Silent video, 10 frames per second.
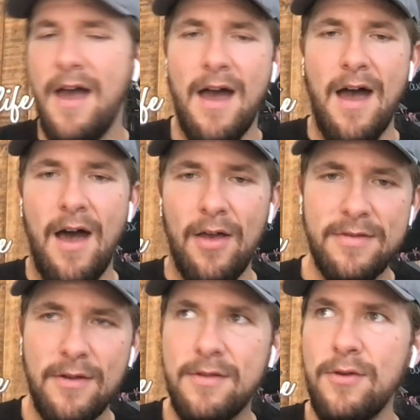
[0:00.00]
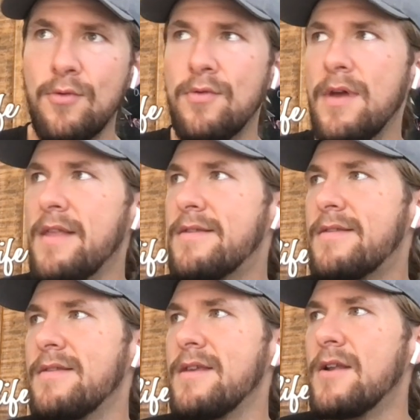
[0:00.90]
Also, too,
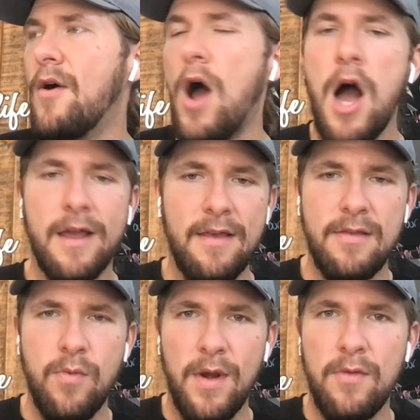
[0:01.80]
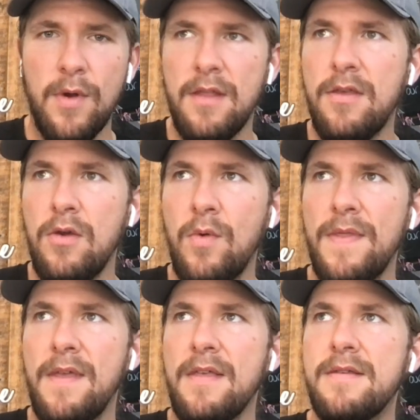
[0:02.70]
it's August 2022
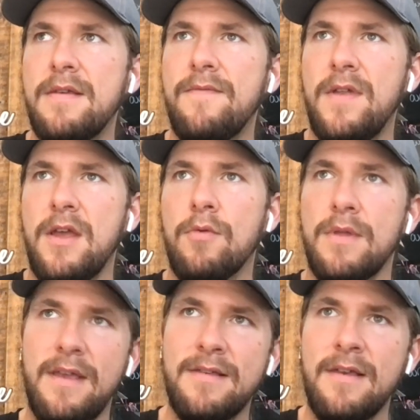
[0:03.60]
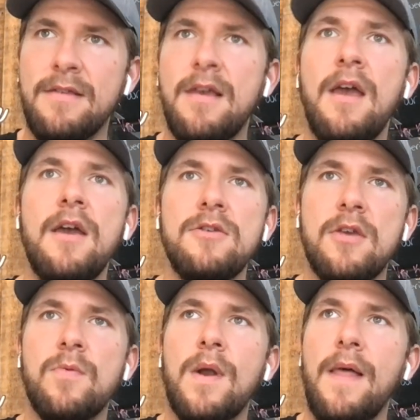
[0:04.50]
when this video releases.
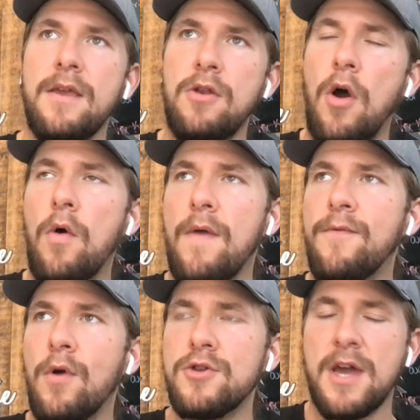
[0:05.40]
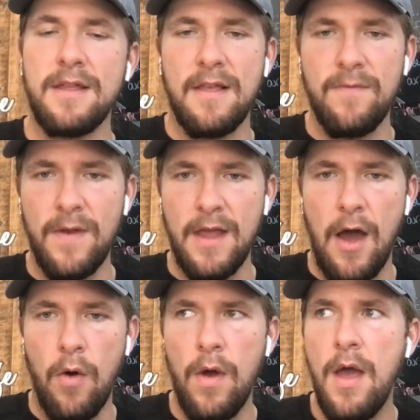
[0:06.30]
Just want to let you know, if you are checking this
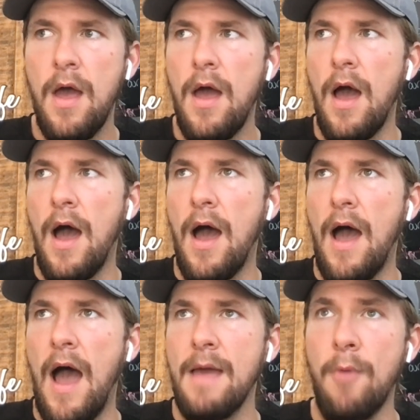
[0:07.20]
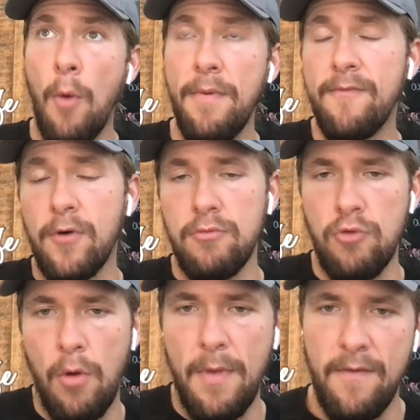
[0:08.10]
video out, I am open for
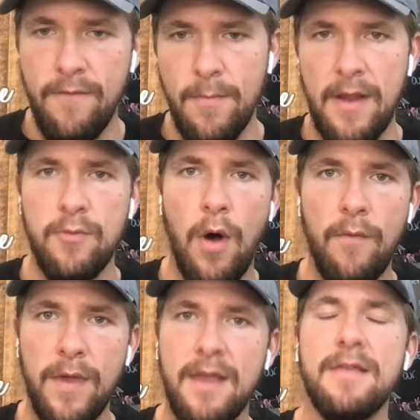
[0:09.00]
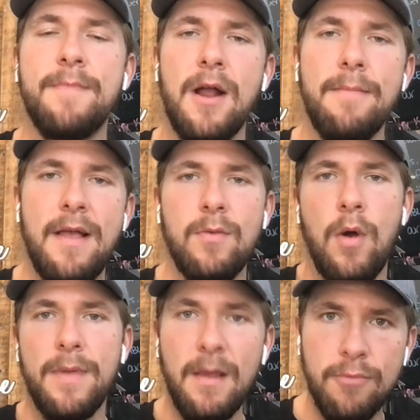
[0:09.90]
enrollment for my 12-week Inspired Men's
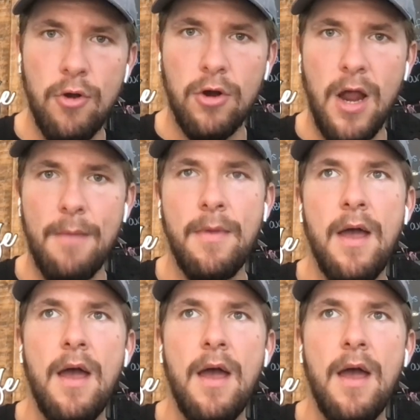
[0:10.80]
Wellbeing Program,